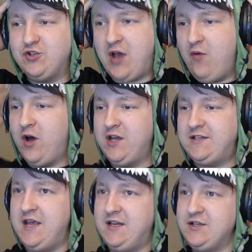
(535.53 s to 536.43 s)
so I want to
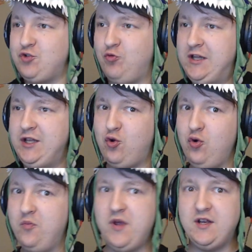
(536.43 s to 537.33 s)
take this really
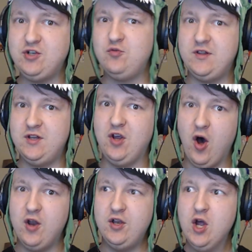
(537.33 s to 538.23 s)
cool picture with the
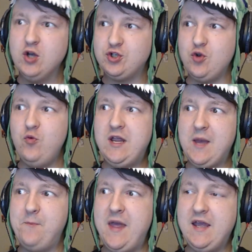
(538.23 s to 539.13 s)
gun so we
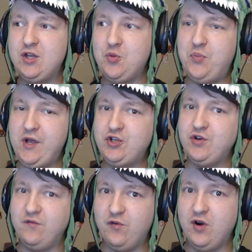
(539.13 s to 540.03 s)
can make it the
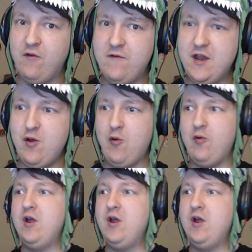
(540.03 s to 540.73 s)
picture for the video.